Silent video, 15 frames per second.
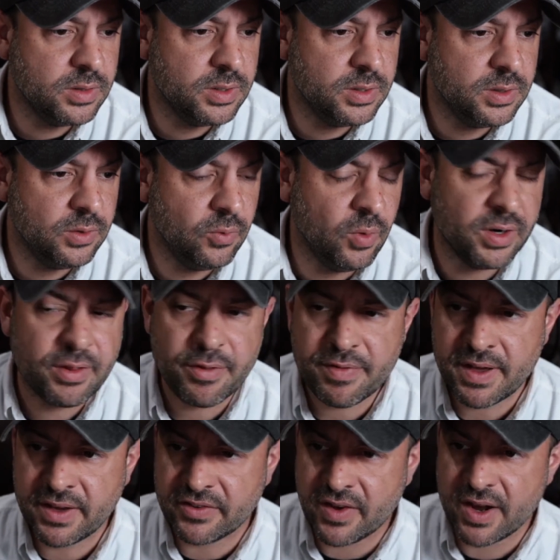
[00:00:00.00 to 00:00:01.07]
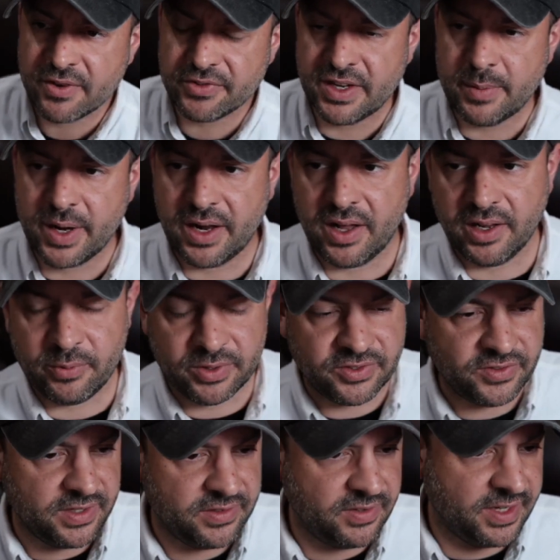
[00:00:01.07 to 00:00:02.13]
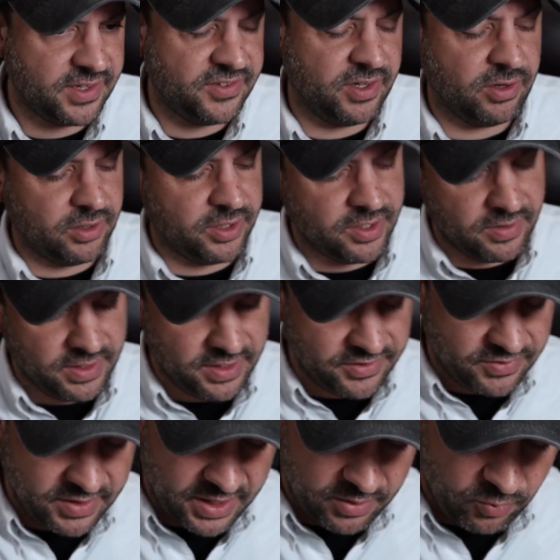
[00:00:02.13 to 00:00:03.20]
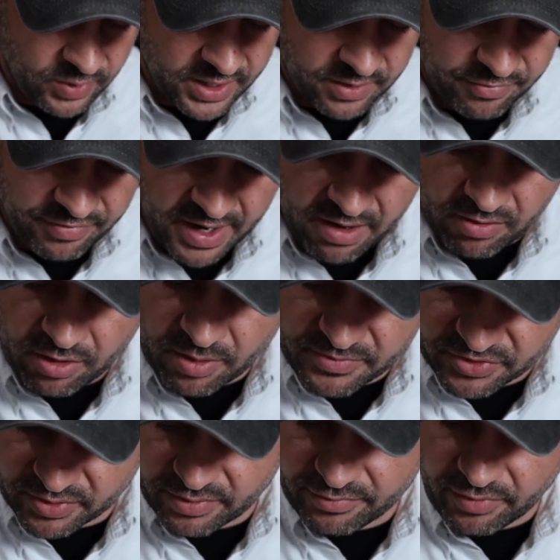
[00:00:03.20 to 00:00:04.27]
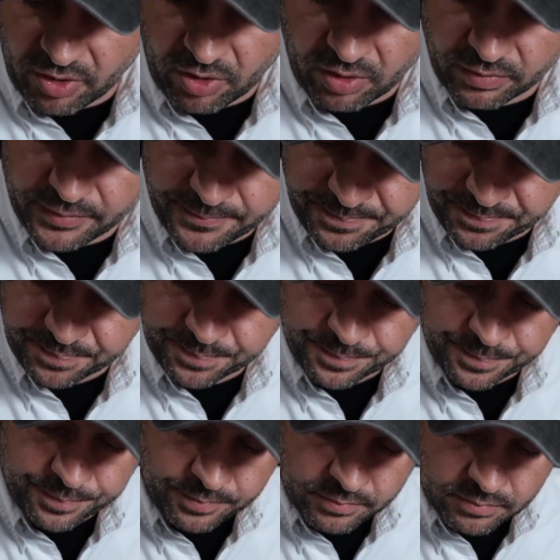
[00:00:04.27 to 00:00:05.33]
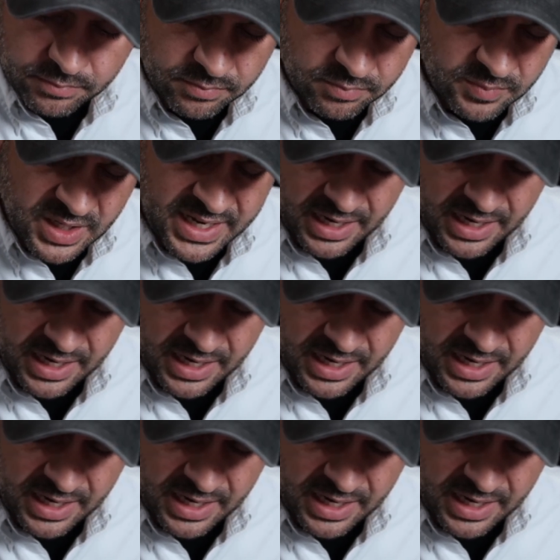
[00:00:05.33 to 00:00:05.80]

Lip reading: One of the things I understand about Hollywood sets, like I said earlier, is that when firearms are involved, and I'm